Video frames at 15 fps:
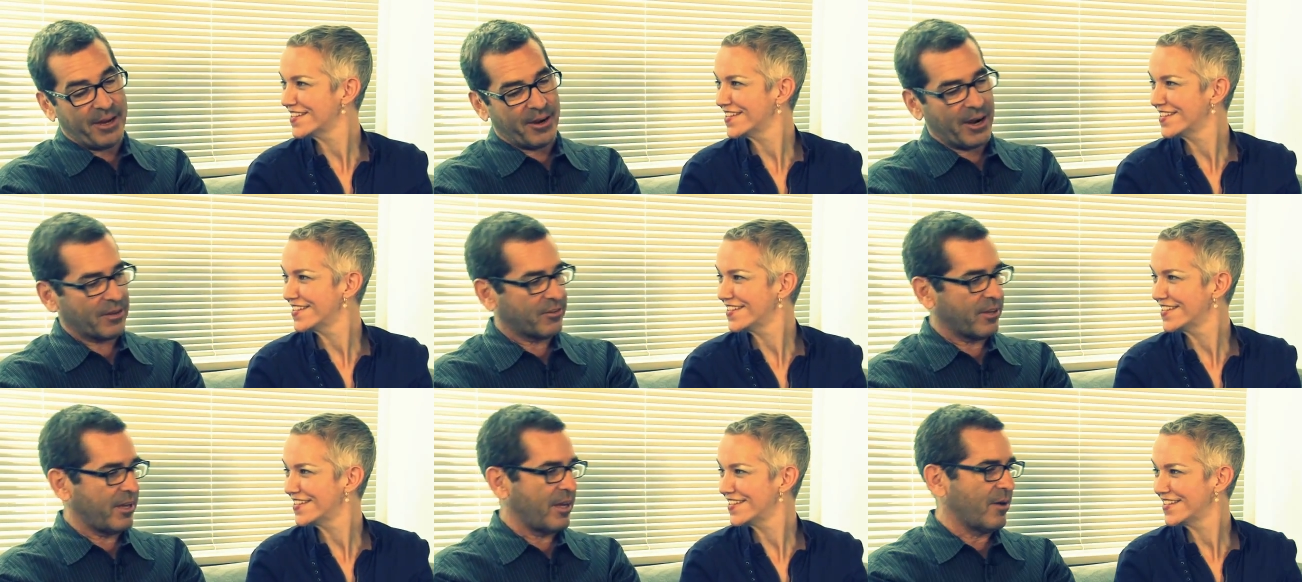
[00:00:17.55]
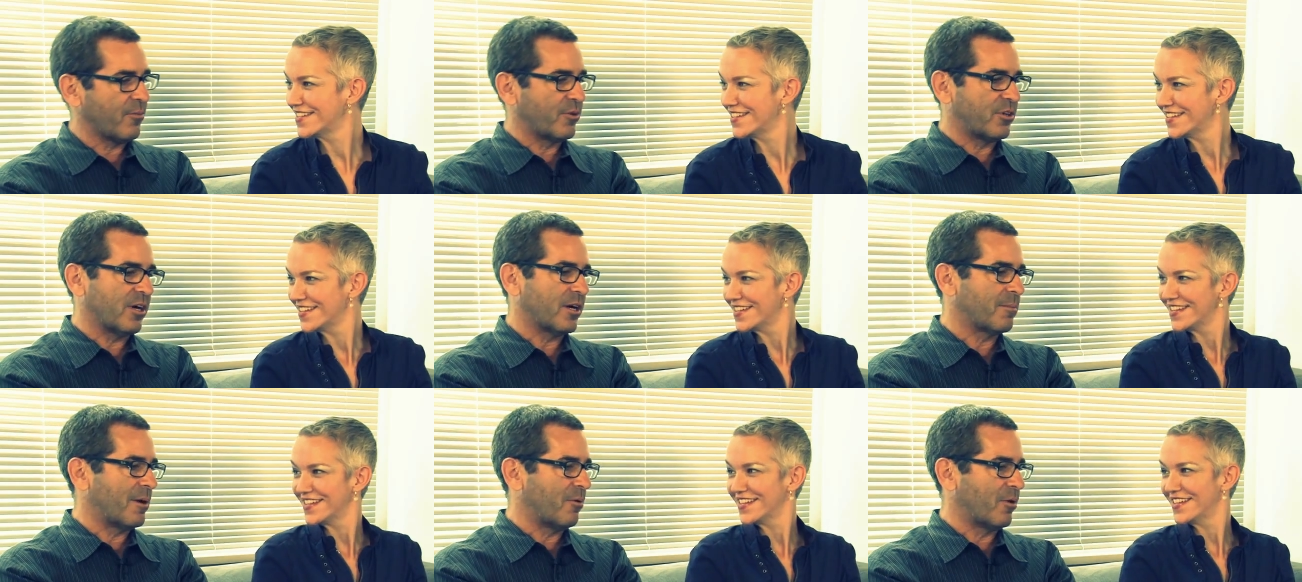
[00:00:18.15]
Speaker 1: be here. I'll tell you, we're
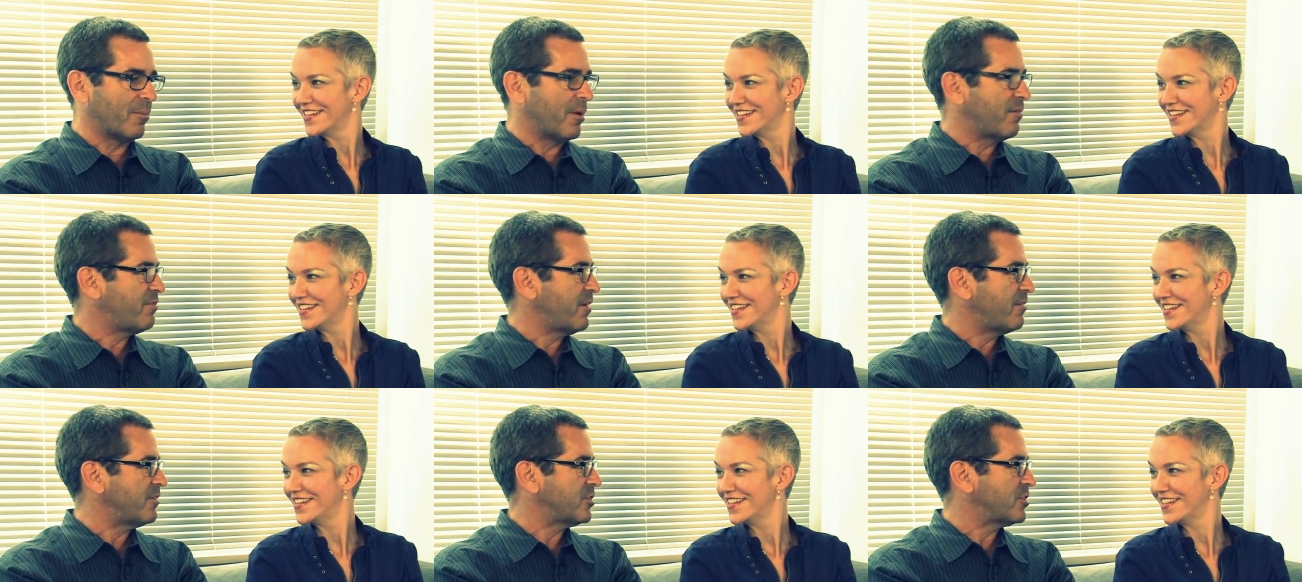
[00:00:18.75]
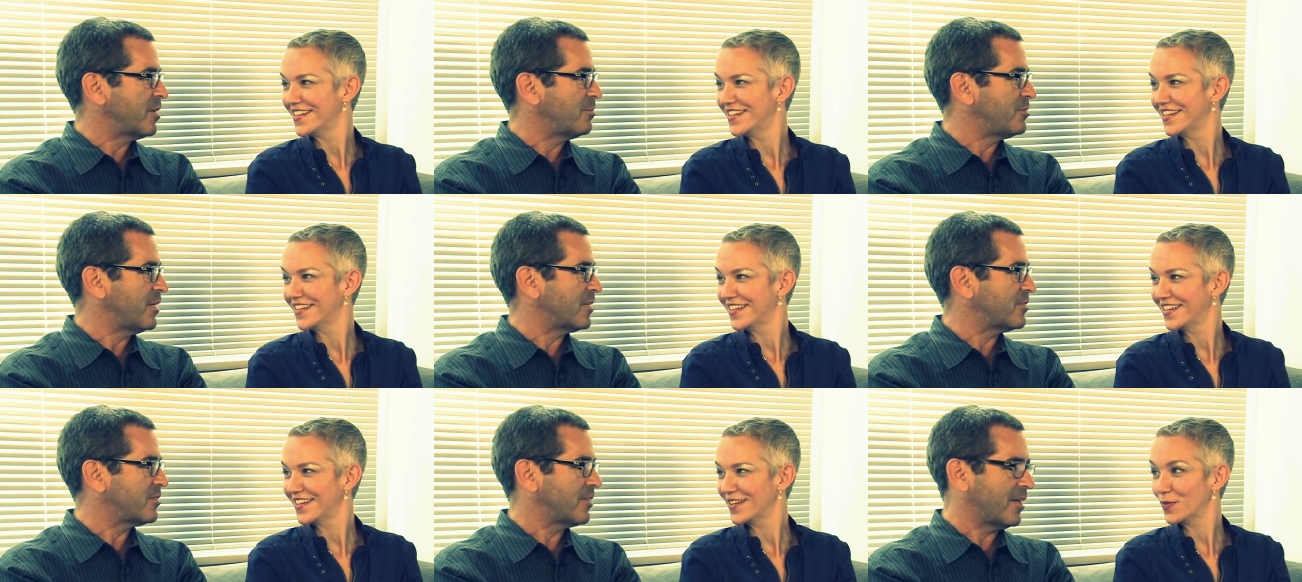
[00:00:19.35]
talking about one of my favorite
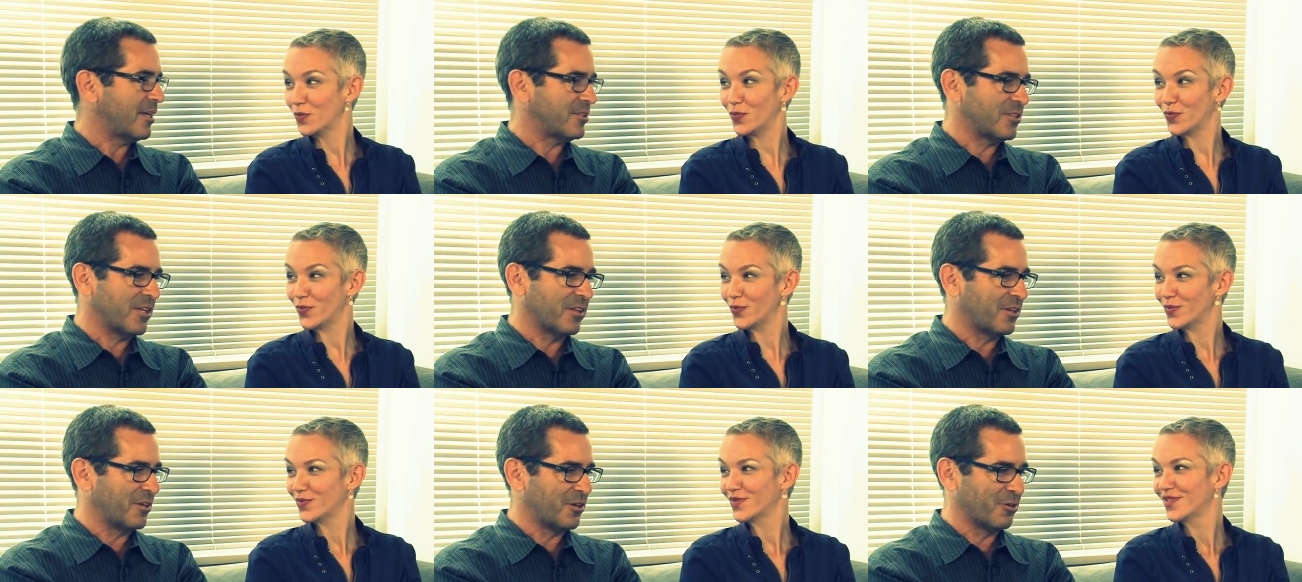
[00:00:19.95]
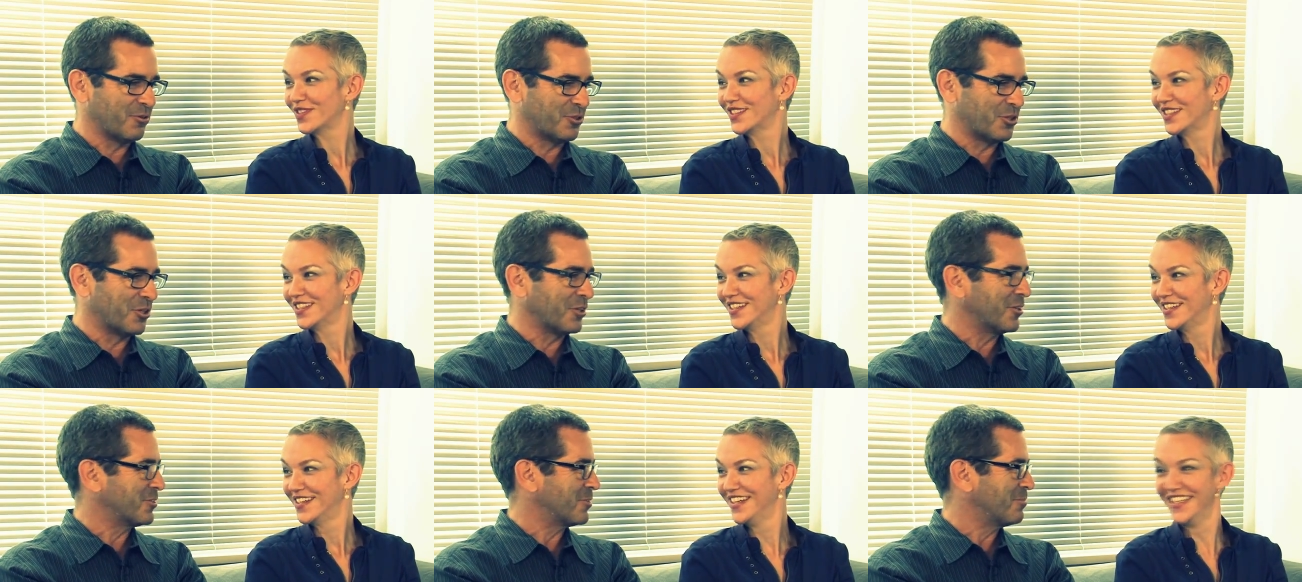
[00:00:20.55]
subjects. It has nothing to do with
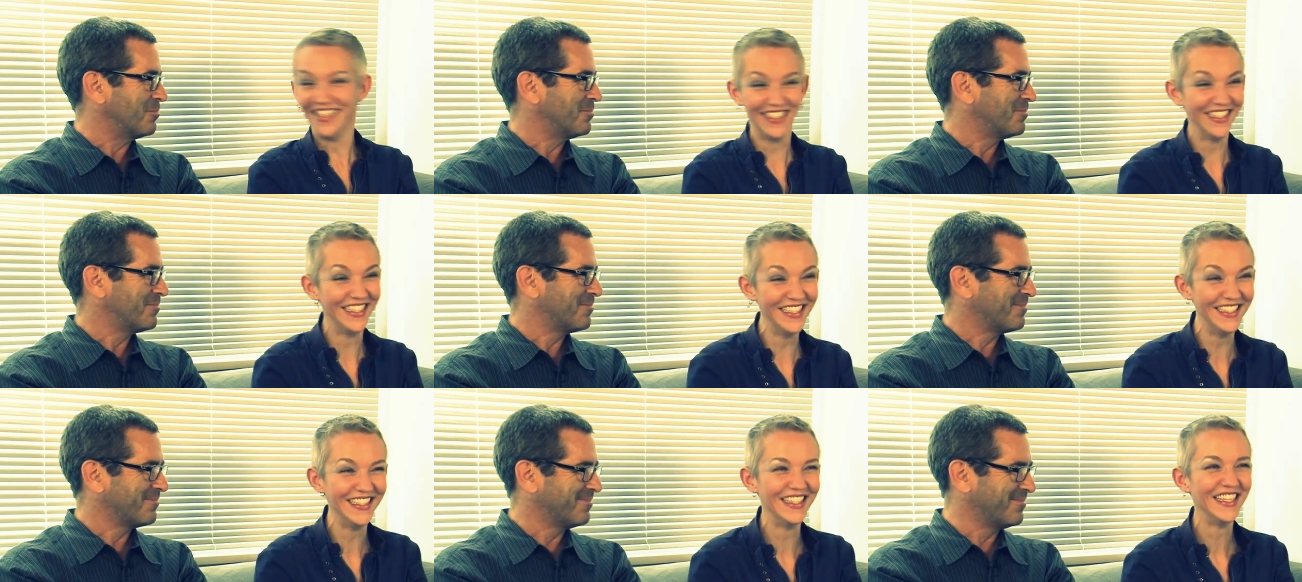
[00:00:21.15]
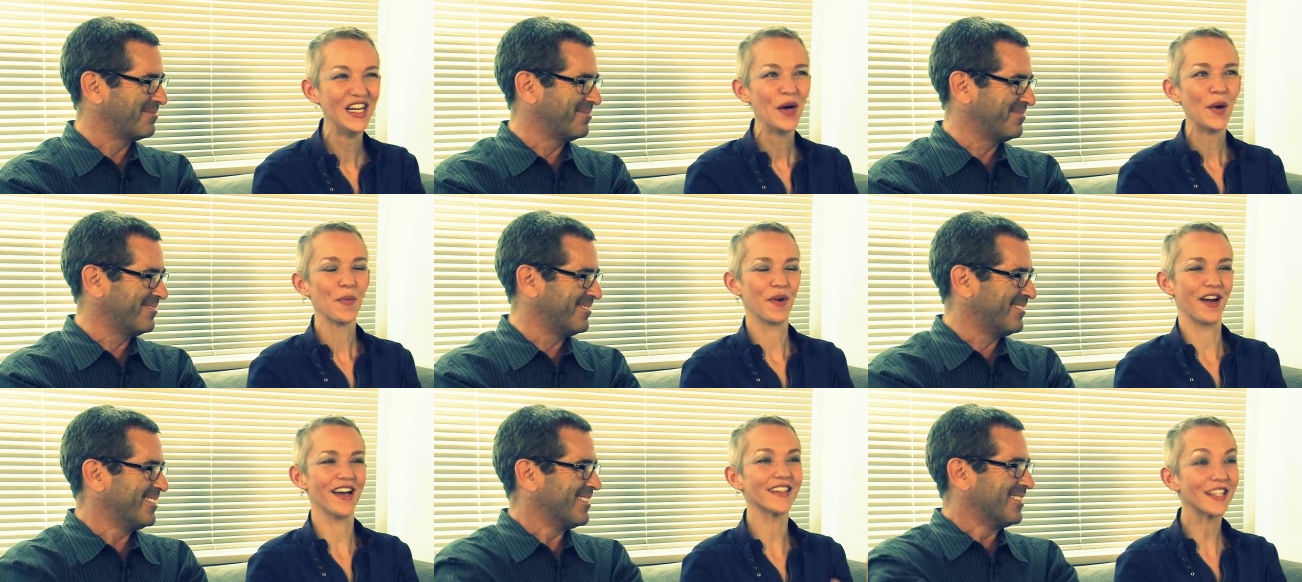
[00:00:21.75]
journalism.
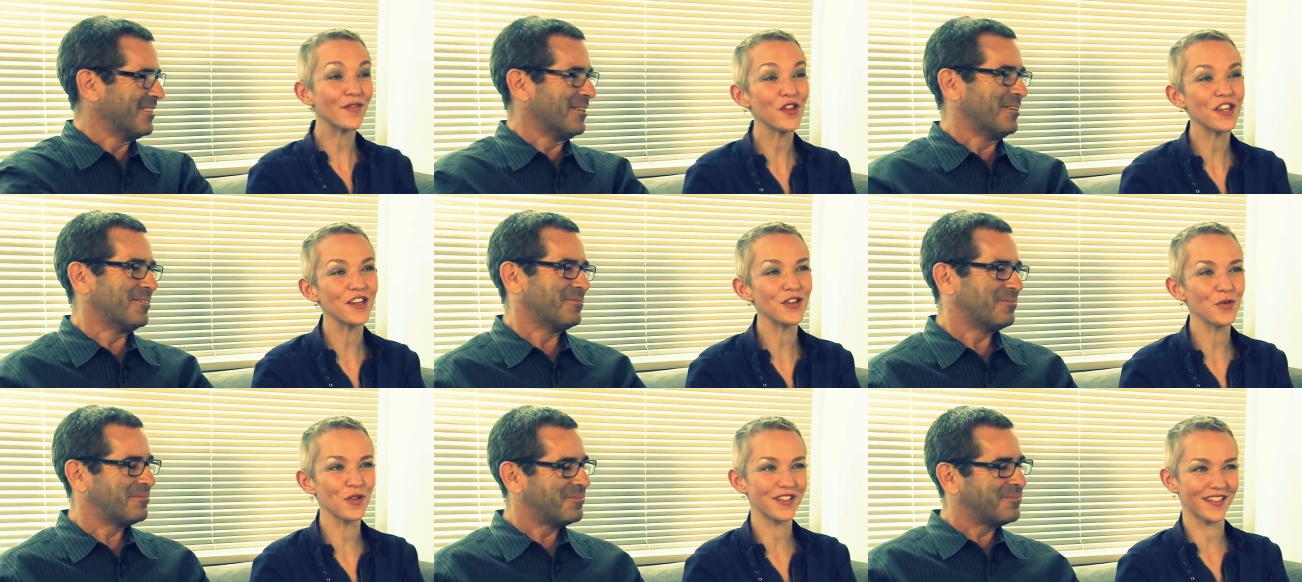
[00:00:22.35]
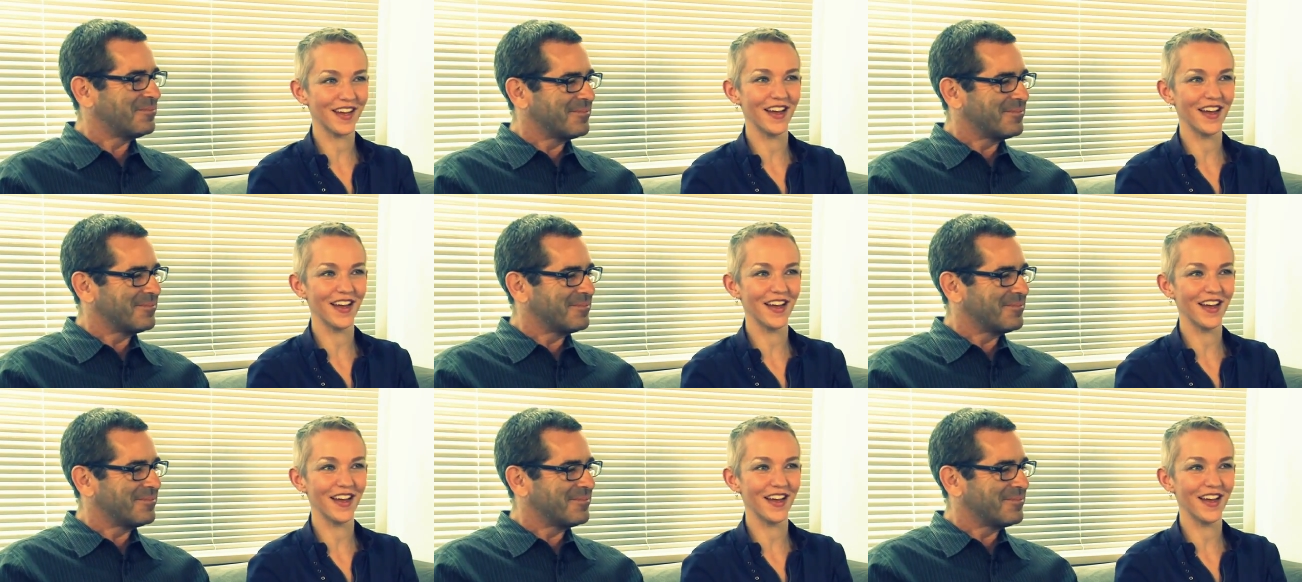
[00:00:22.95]
But
Speaker 2: it has everything to do with